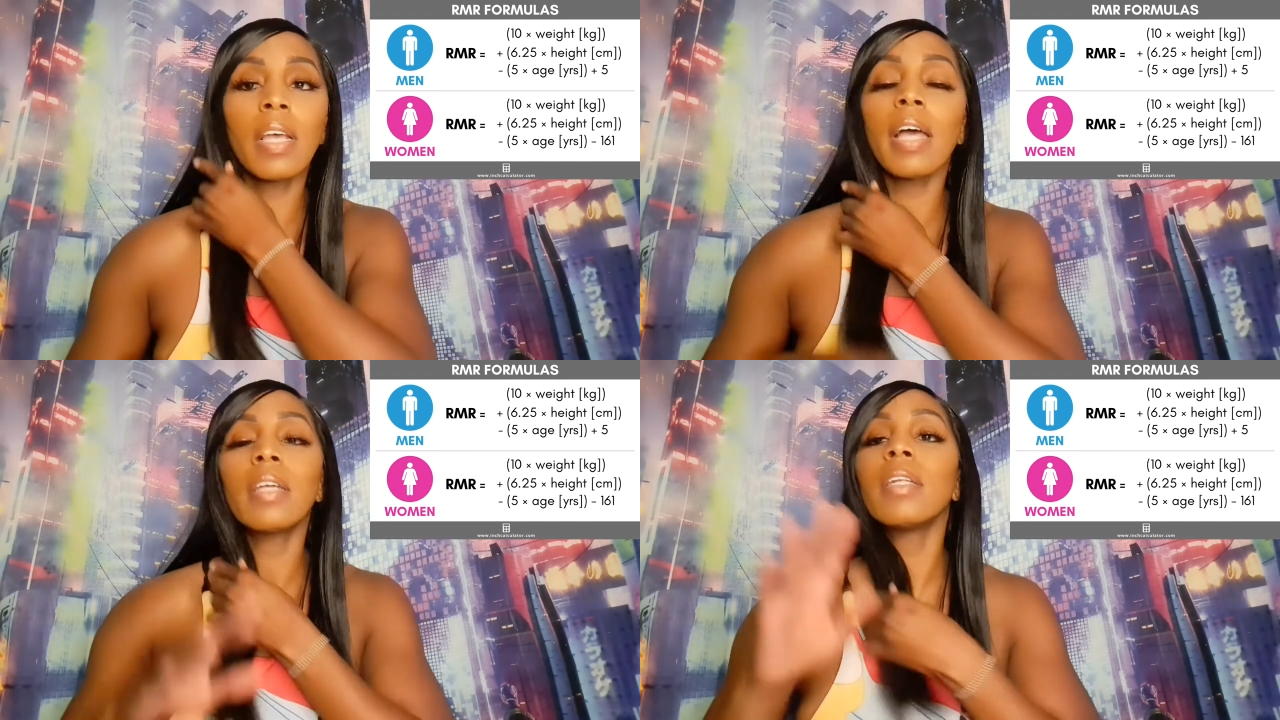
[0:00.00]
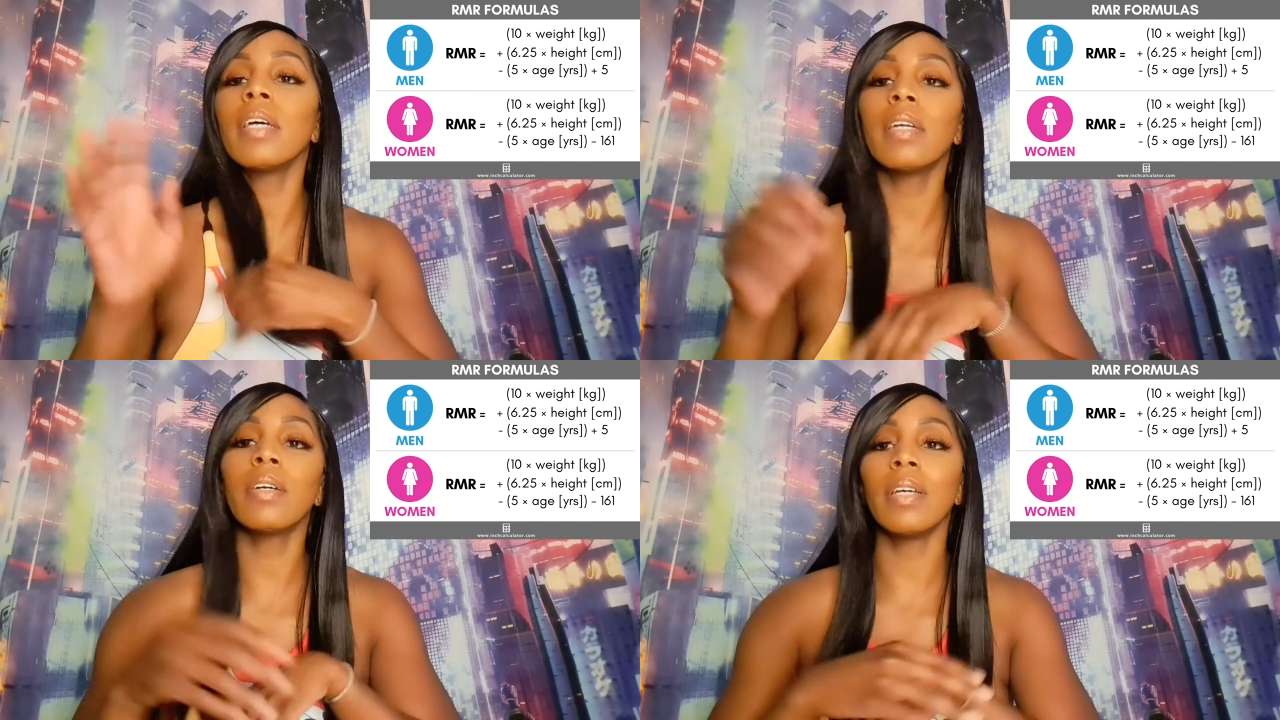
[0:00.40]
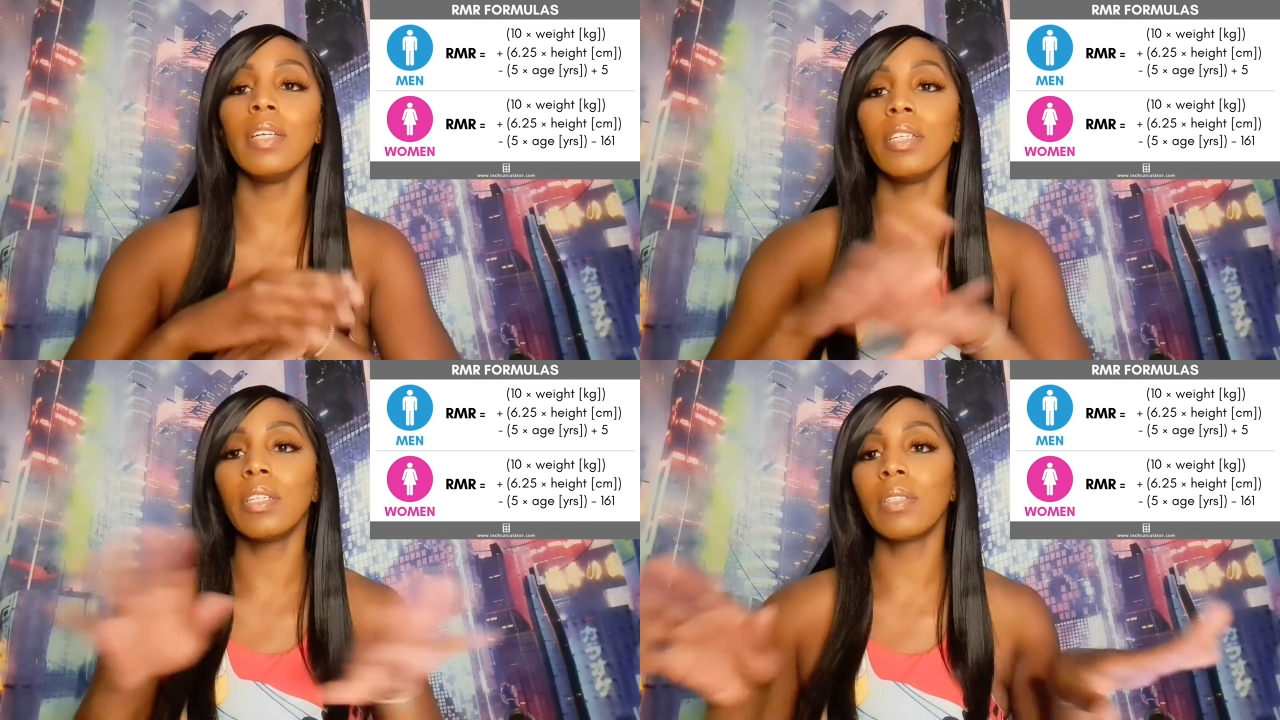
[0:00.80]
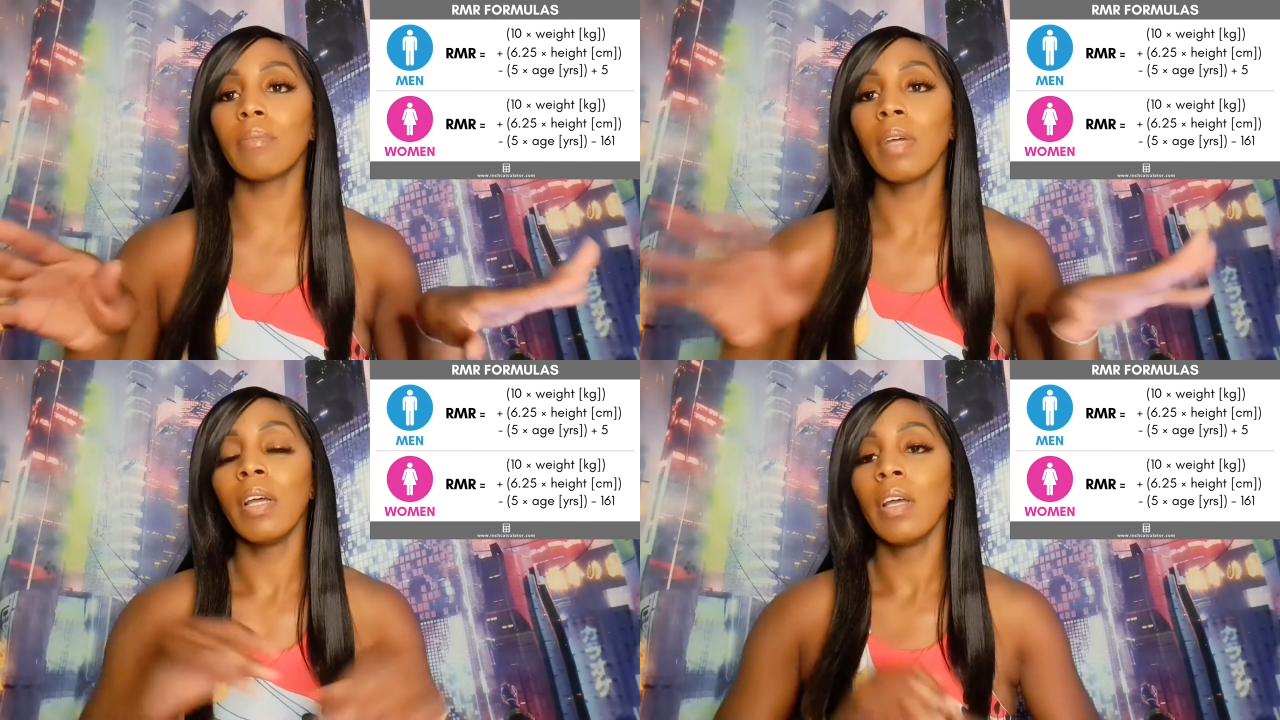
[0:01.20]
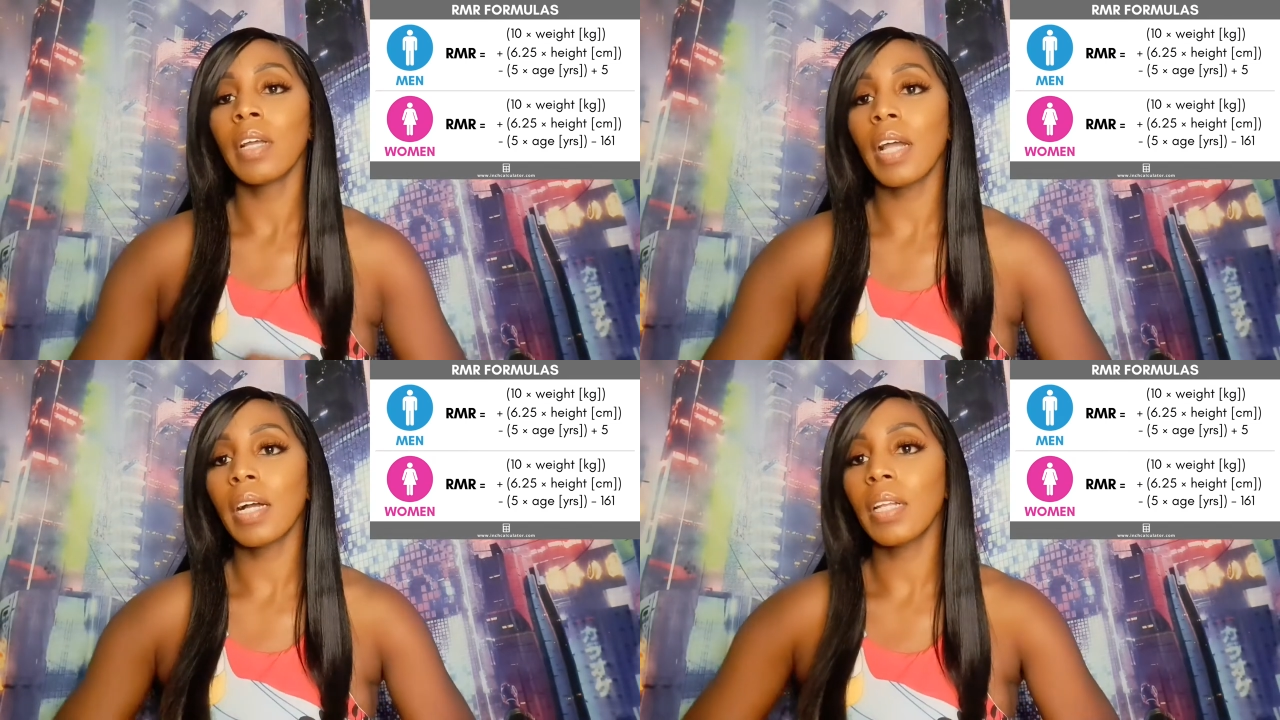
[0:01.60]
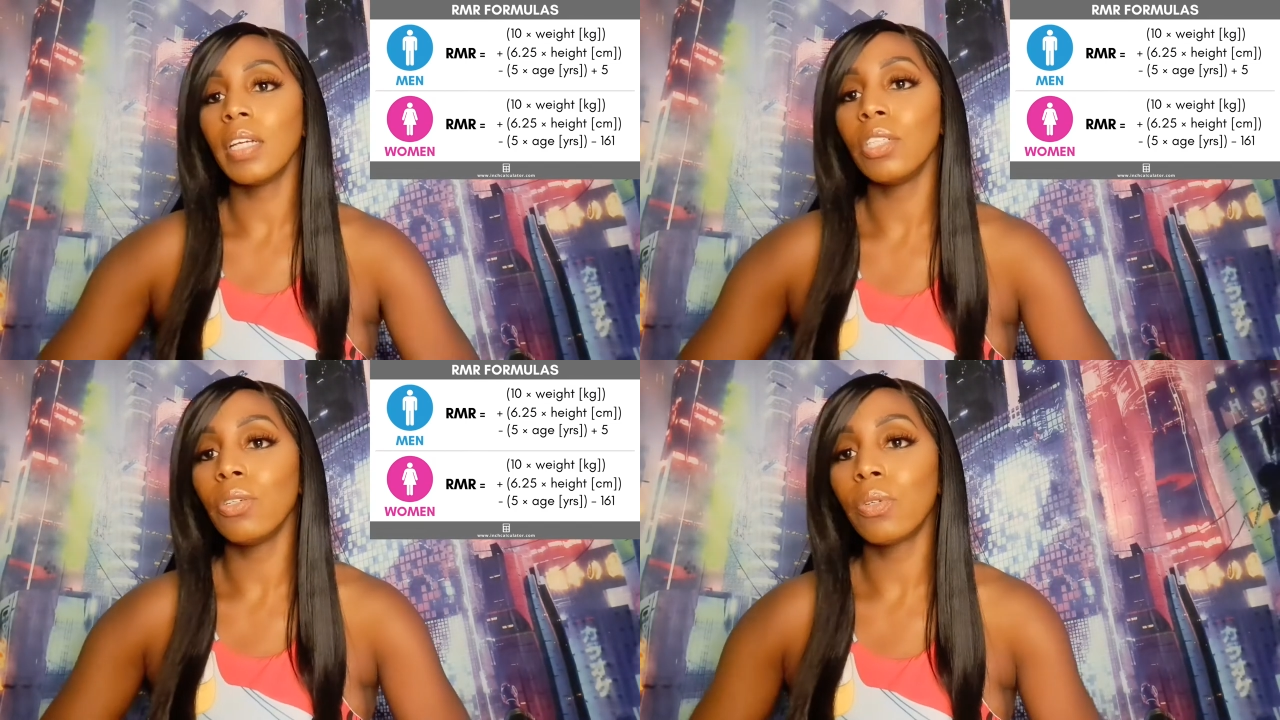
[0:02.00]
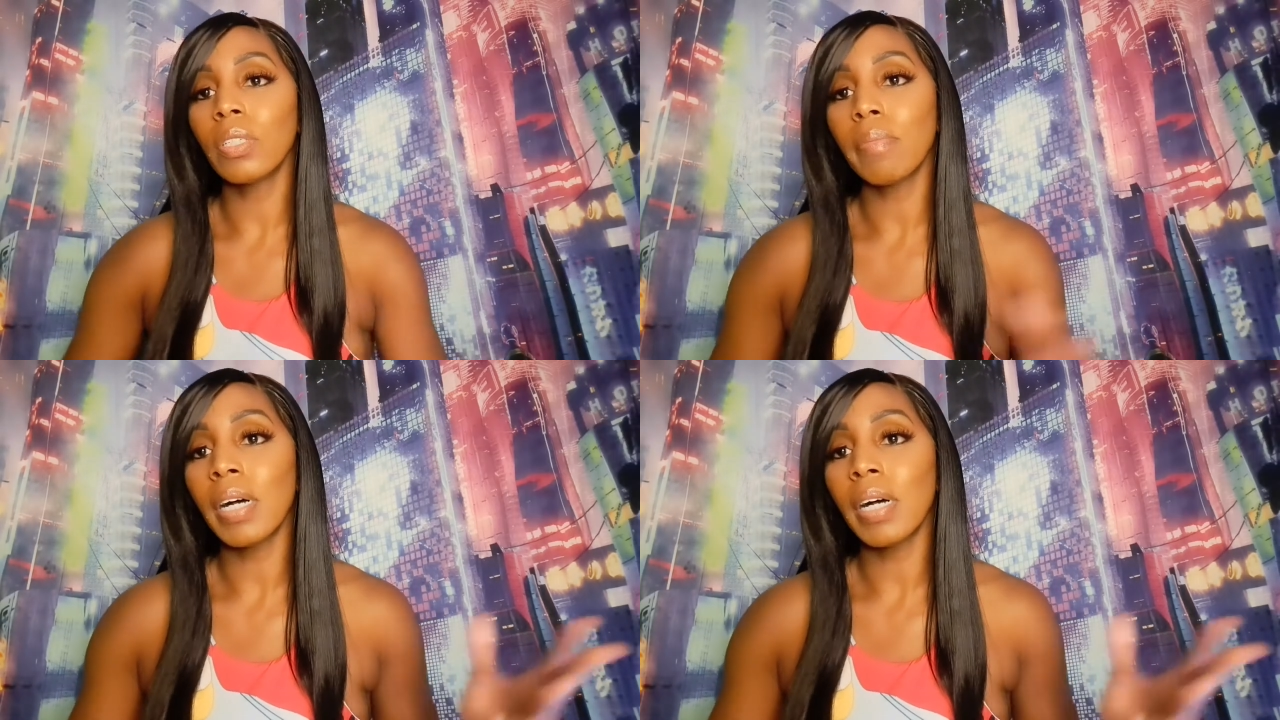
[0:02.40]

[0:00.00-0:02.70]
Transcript: calculator and you can calculate yours.